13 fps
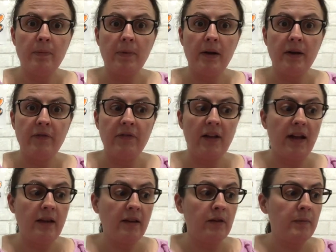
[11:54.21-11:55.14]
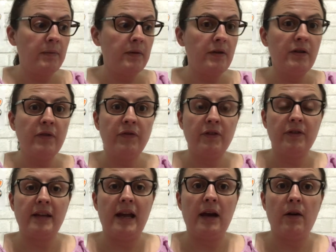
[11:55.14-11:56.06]
butterfly look beautiful
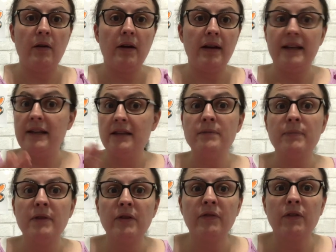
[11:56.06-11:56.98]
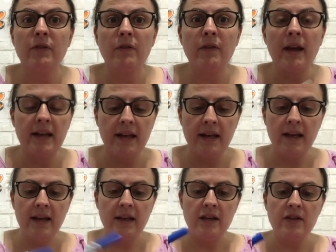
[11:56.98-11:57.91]
now. It is beautiful already.
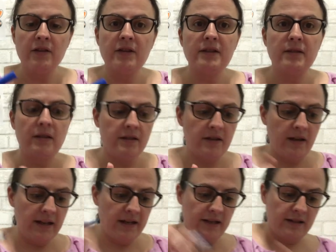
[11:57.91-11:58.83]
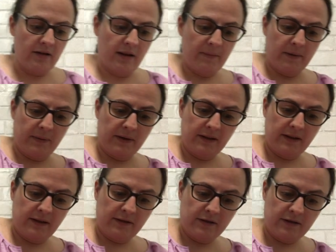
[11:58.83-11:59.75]
You could design it. So I'm going to put
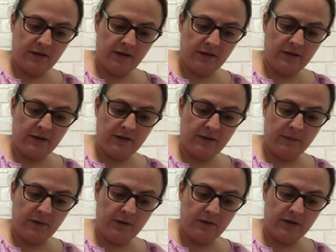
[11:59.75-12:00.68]
little blue